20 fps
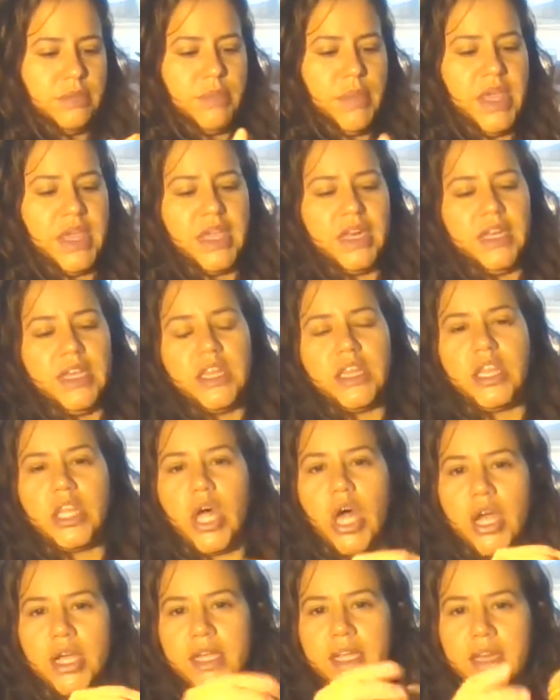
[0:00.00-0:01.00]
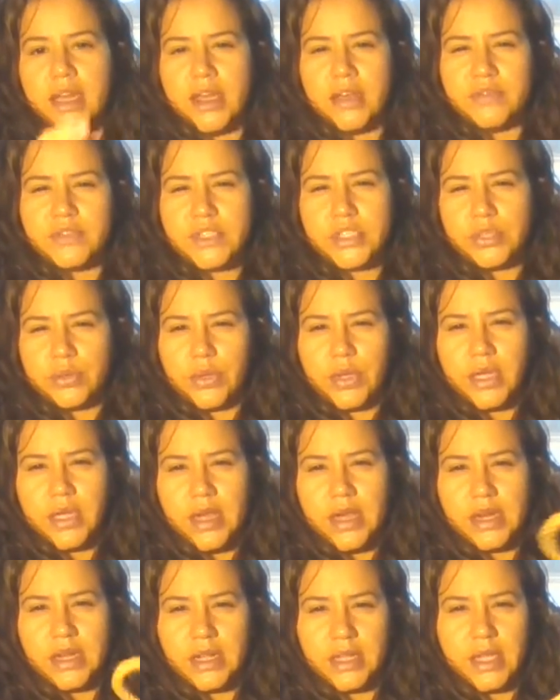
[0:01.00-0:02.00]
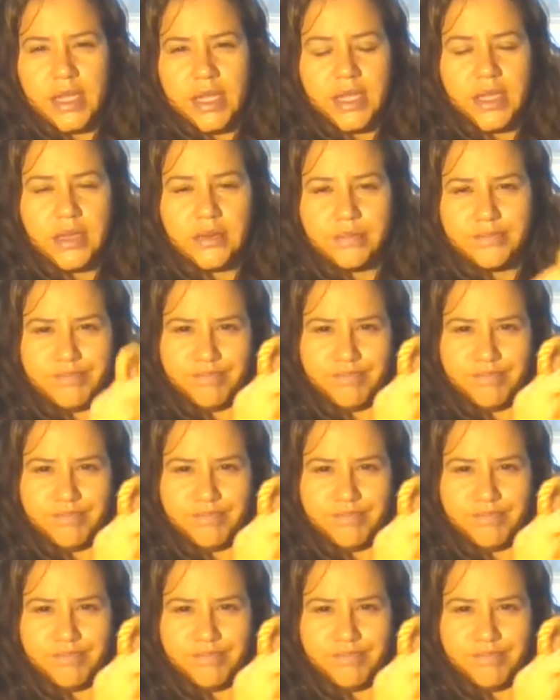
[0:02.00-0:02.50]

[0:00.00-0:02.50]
making it long enough so it kind of like